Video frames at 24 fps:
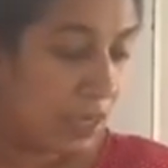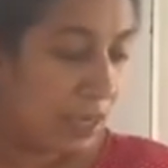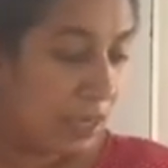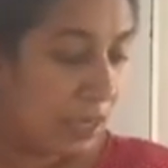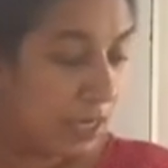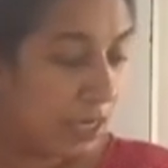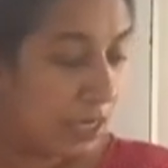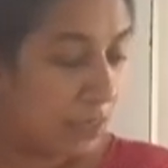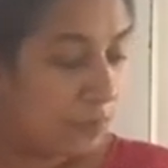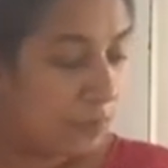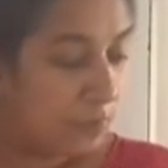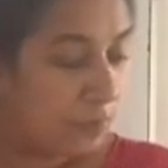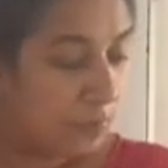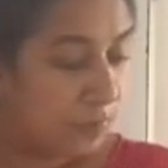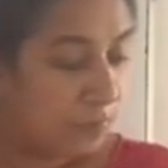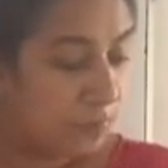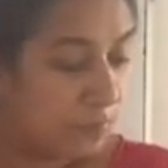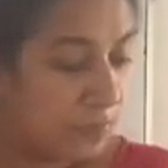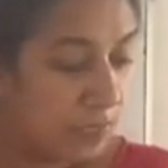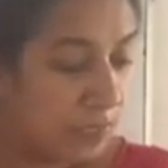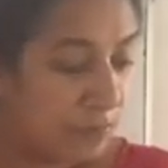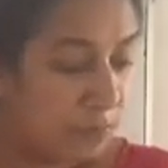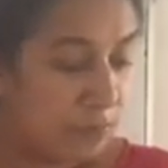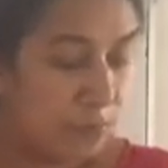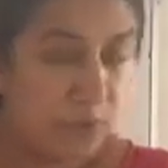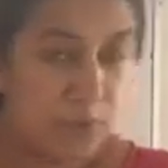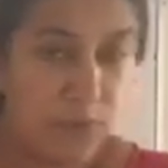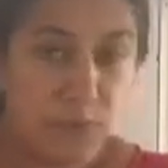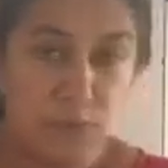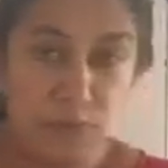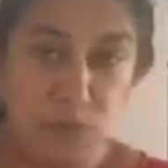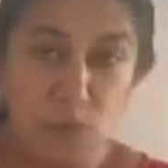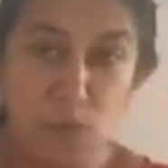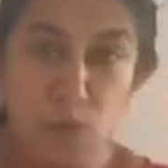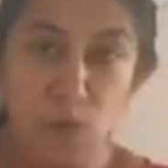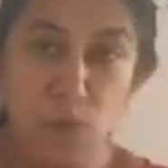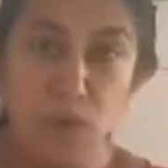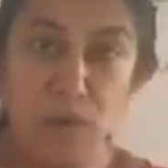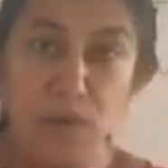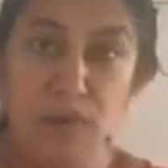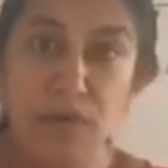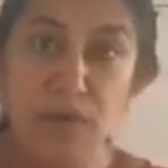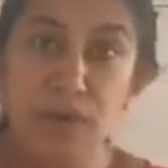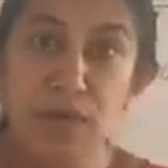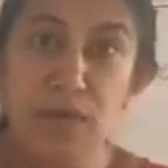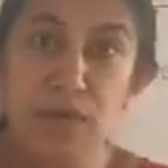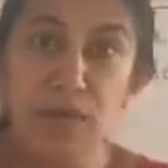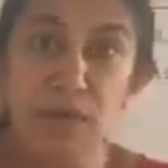It was
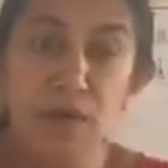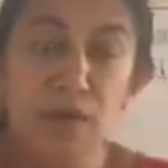forwarded